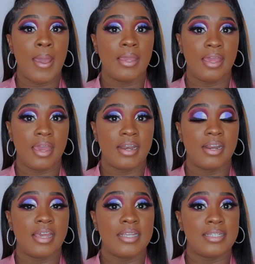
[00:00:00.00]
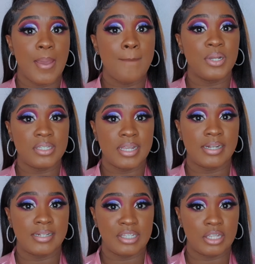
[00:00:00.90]
get a
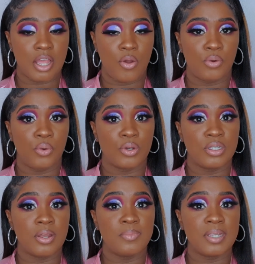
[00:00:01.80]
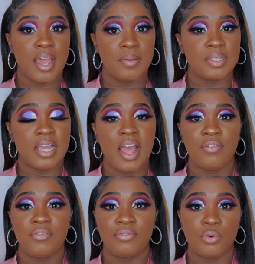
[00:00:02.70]
10% discount, or sometimes they
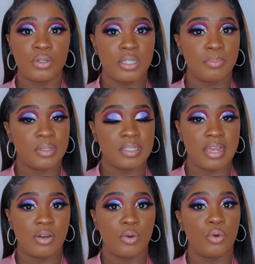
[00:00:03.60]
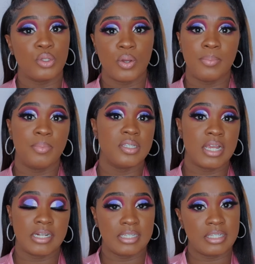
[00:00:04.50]
have 40% or
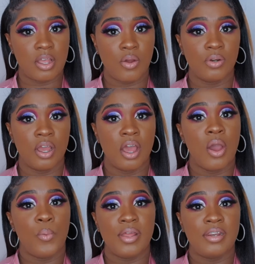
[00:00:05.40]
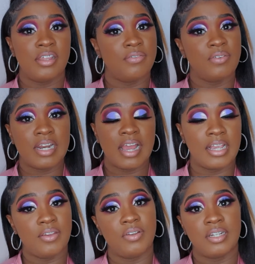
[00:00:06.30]
20% discount when they feel like giving